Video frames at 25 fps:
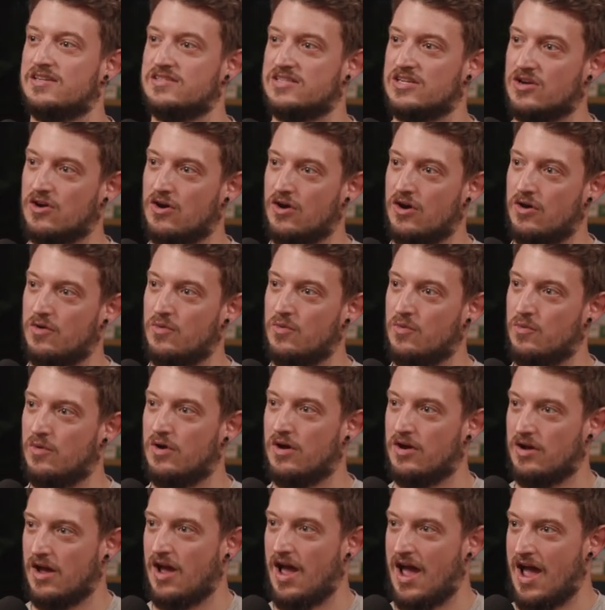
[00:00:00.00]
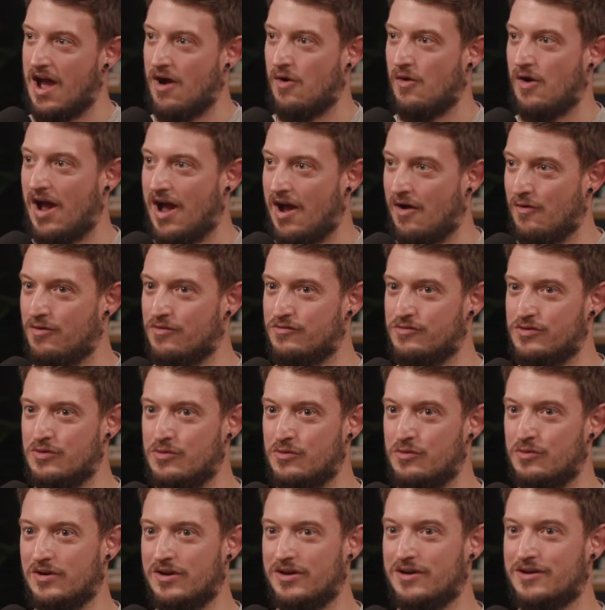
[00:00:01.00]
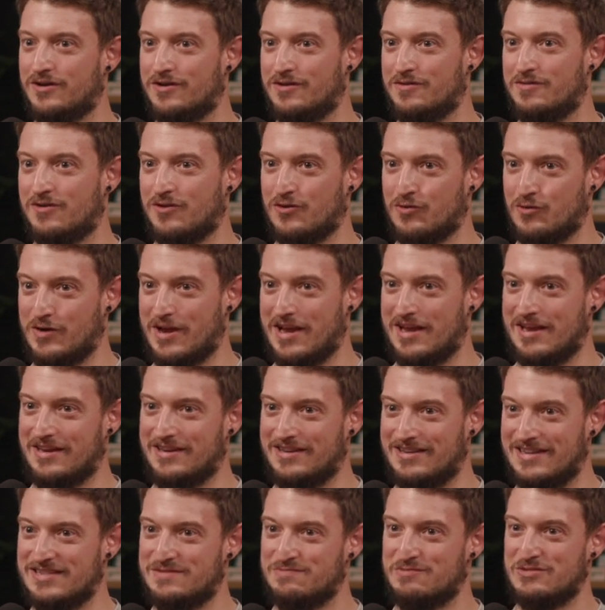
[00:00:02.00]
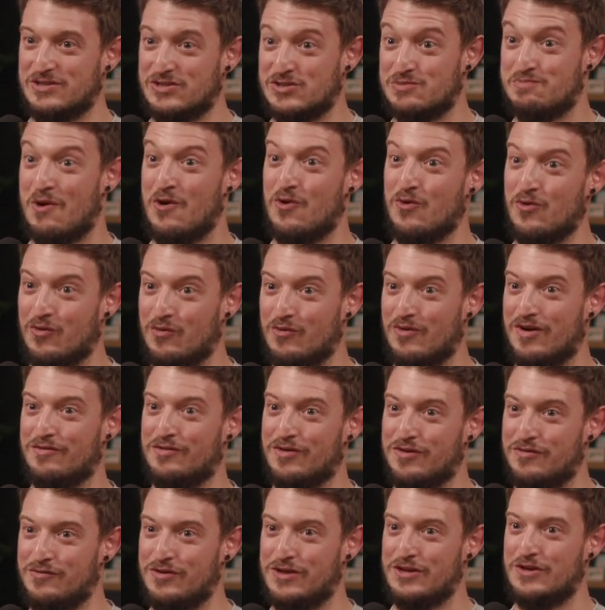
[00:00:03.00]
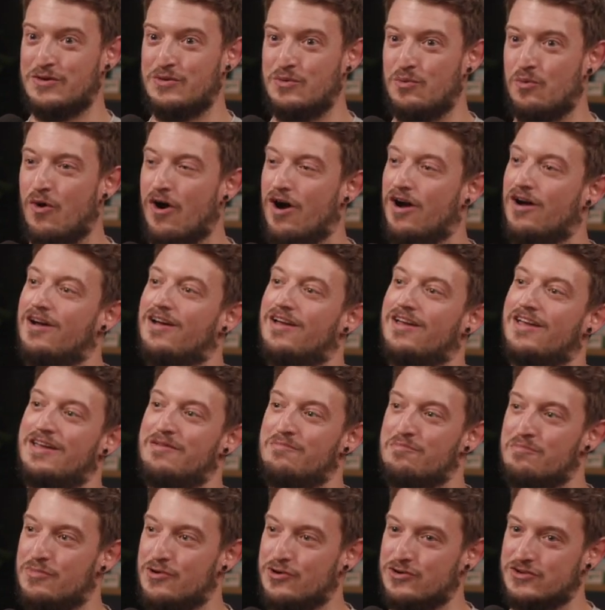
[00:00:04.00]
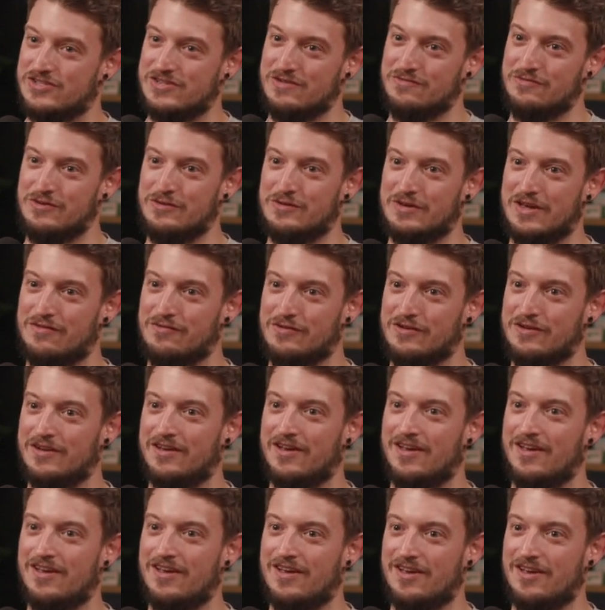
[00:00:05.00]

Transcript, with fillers: Has it got what, how, how have you created this bespoke river for you? What inputs have you given?